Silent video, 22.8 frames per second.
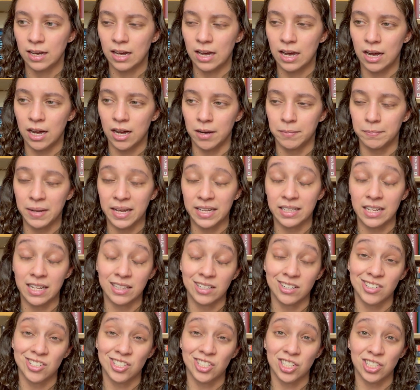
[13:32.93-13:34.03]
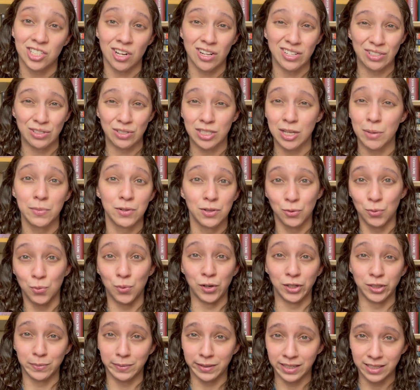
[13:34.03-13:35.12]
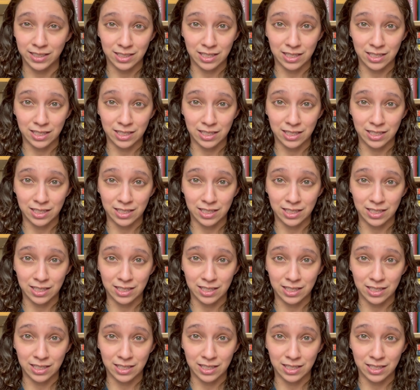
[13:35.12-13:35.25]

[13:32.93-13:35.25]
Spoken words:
And then there's just also some of the world-building